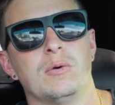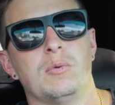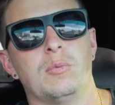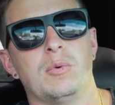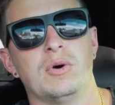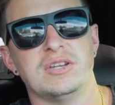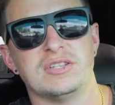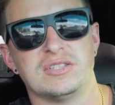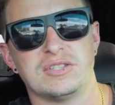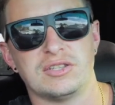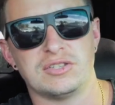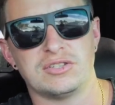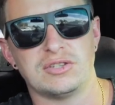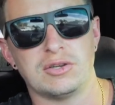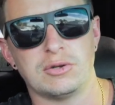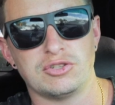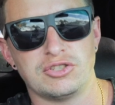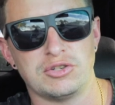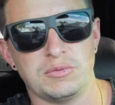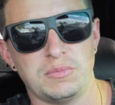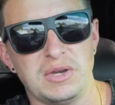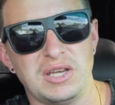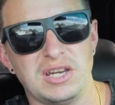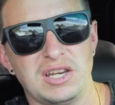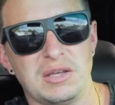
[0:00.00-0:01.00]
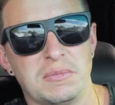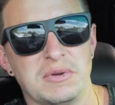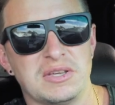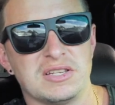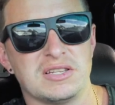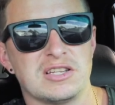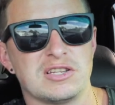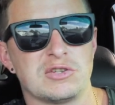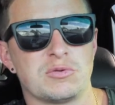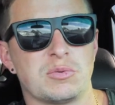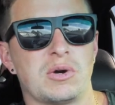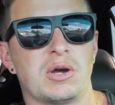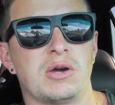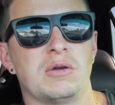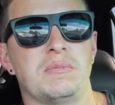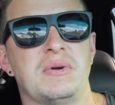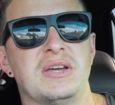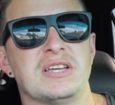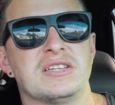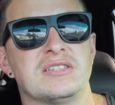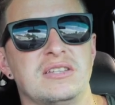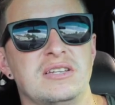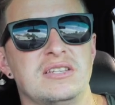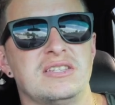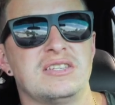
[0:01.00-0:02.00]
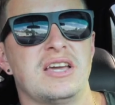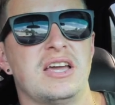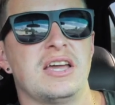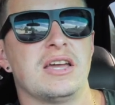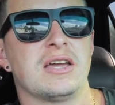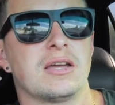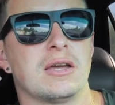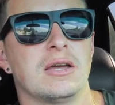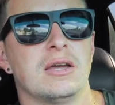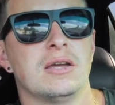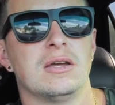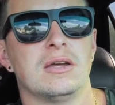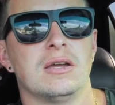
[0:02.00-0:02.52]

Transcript: was the social media business, where I would basically take